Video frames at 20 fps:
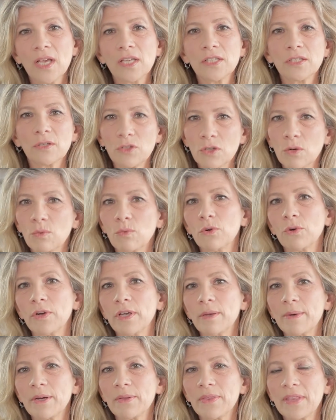So don't worry
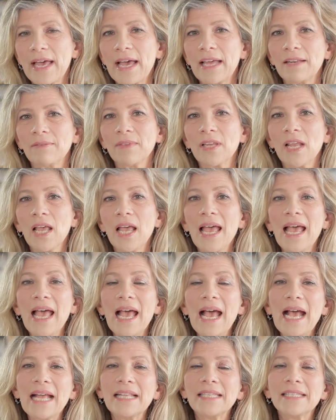about that.
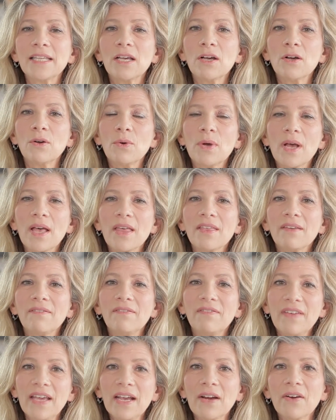And so the
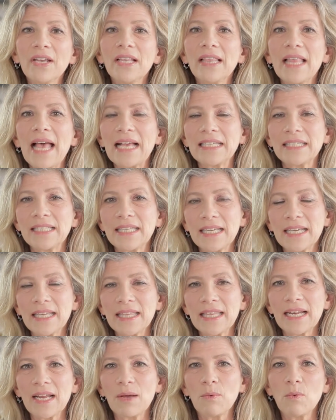very last thing
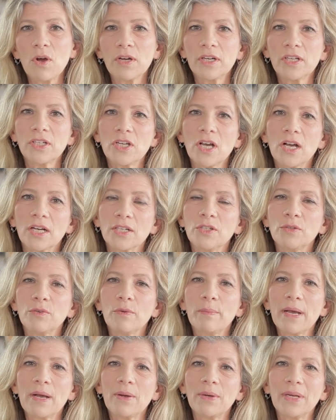that I want to talk to you
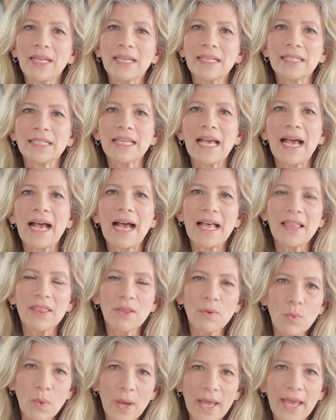about is
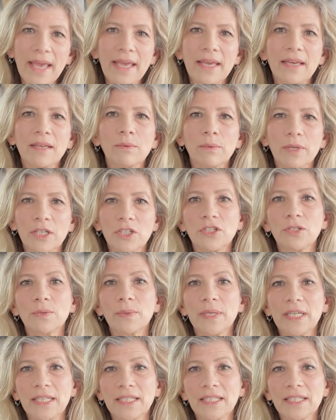the way in which you
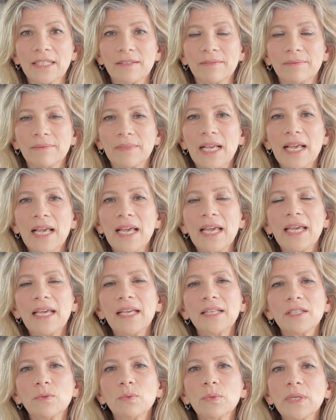eat.
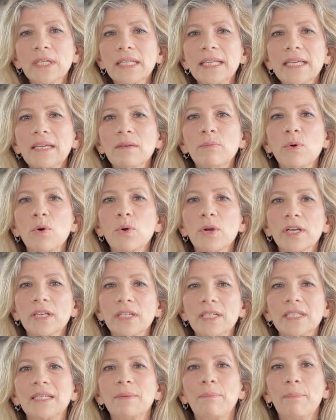It's really important
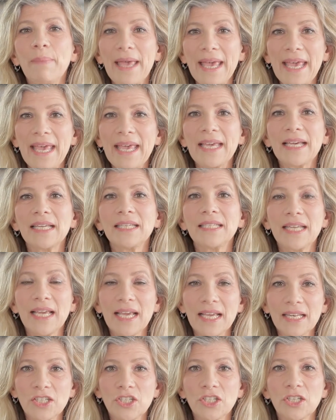to pay
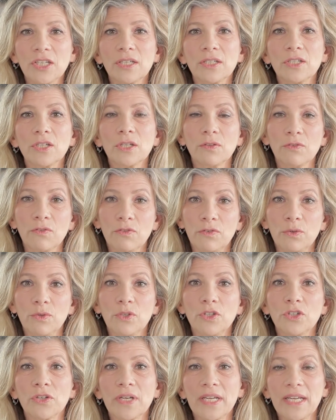attention to the
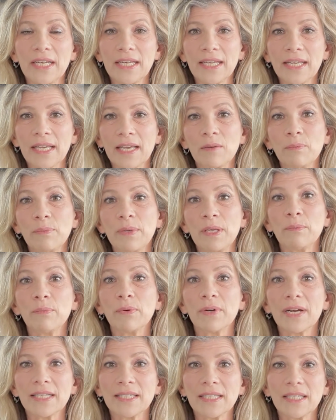food you're eating and be
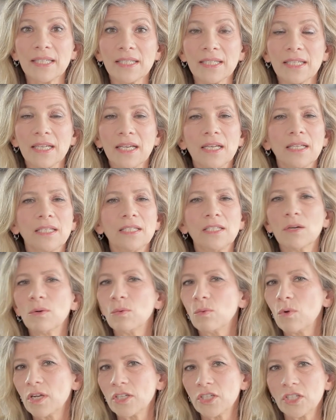present.
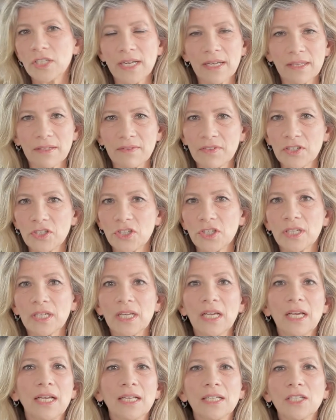Don't watch television,
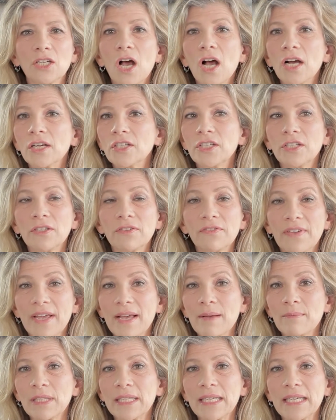talk to your
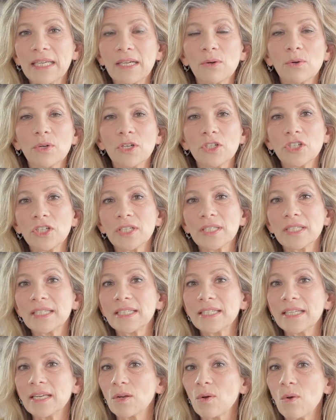family, or just
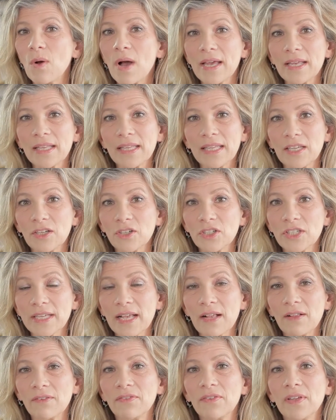sit quietly
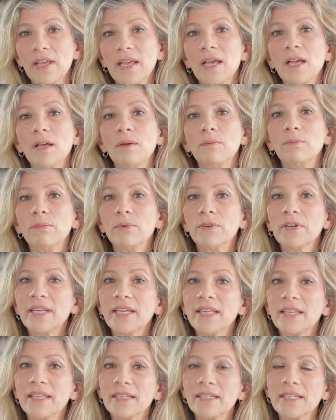yourself.
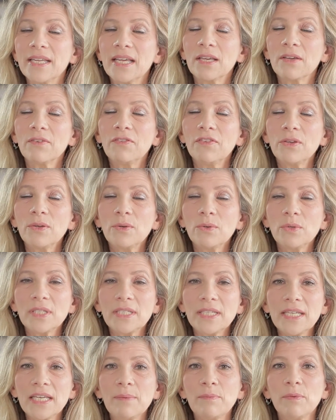Breathe, take a few
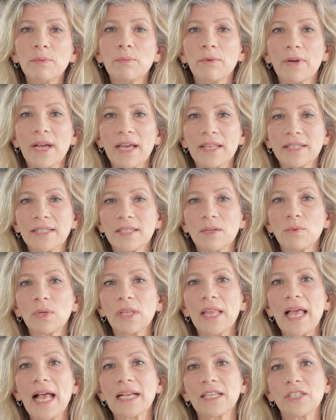deep breaths and
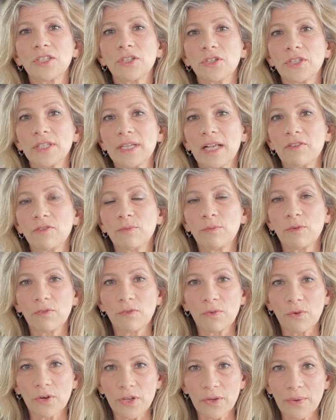relax yourself
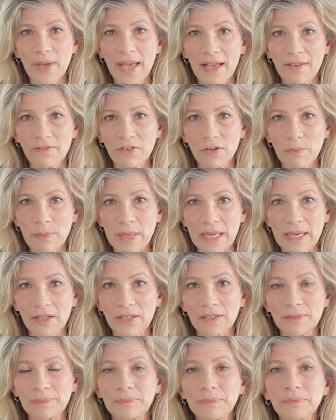before you have your
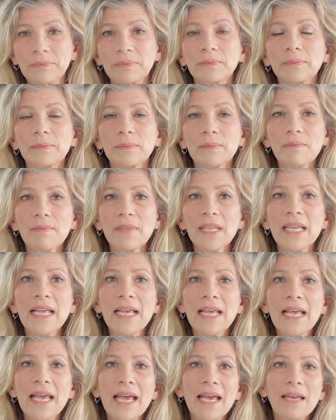meal.
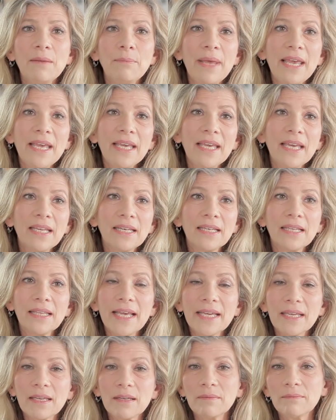And make it
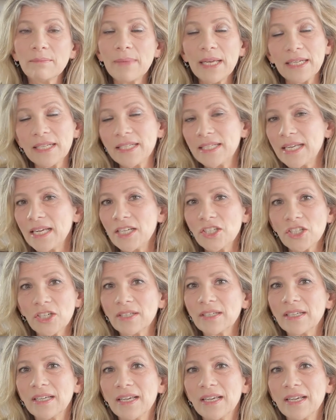like a meditation,